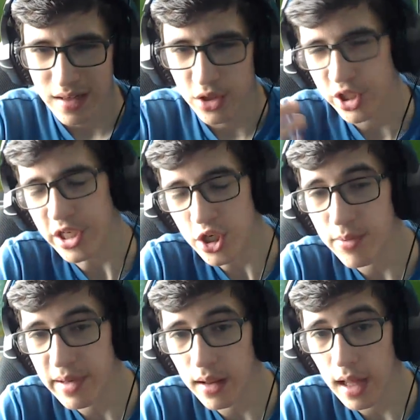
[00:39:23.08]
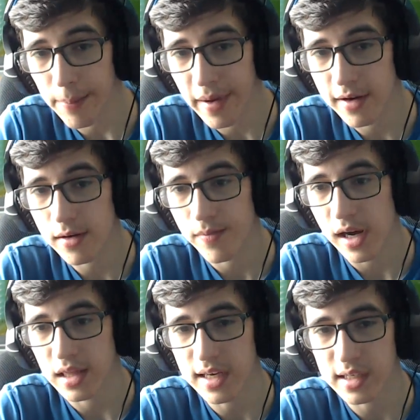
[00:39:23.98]
She could be a lot better.
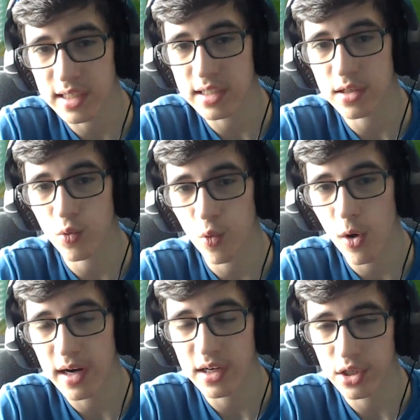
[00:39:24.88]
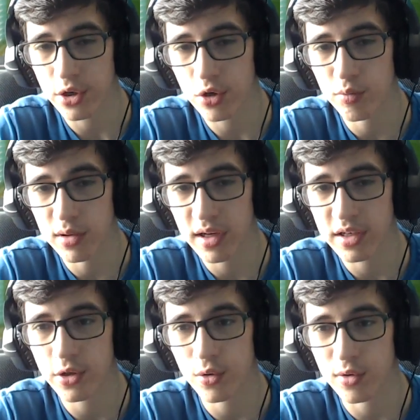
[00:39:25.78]
I think season 1 and 2,
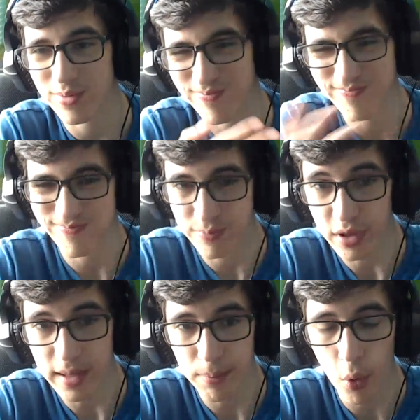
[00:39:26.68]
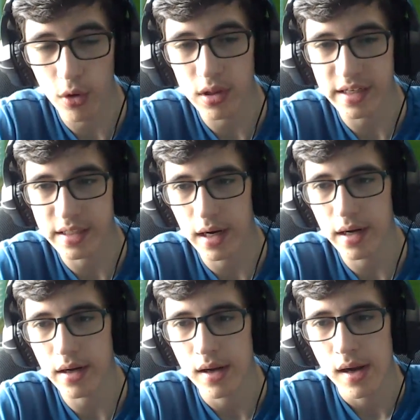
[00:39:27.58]
Bloodtooth was pretty poorly
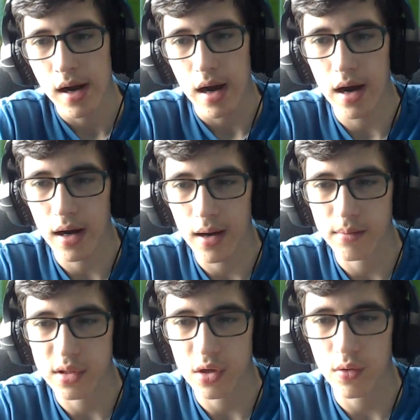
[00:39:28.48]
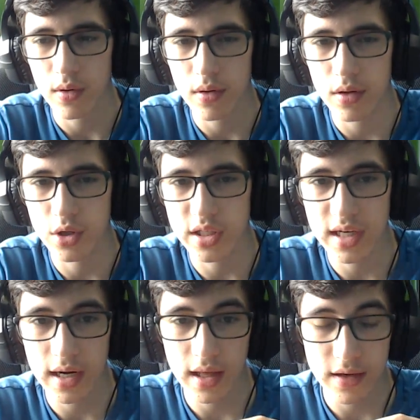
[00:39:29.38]
done. So she's
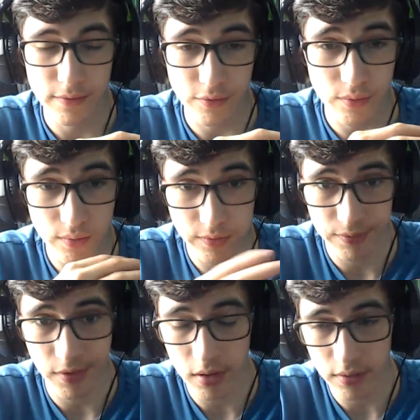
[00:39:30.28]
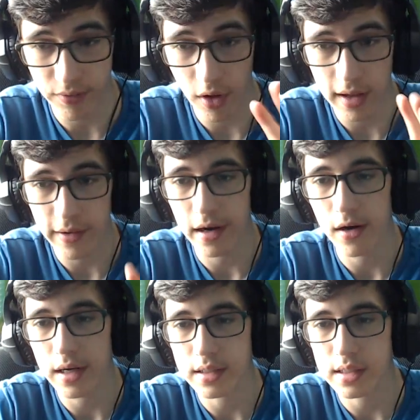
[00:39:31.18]
got a lot of fallout
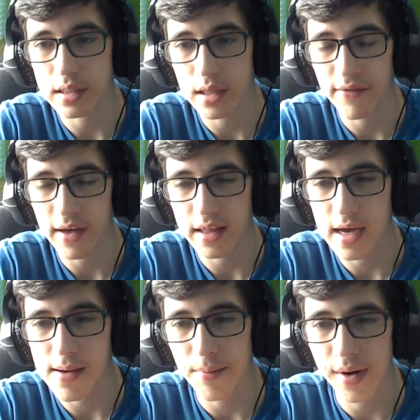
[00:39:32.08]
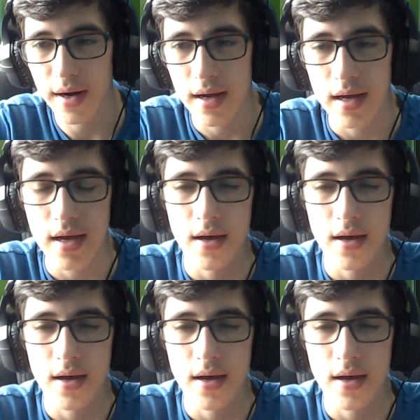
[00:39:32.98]
areas and stuff like that. But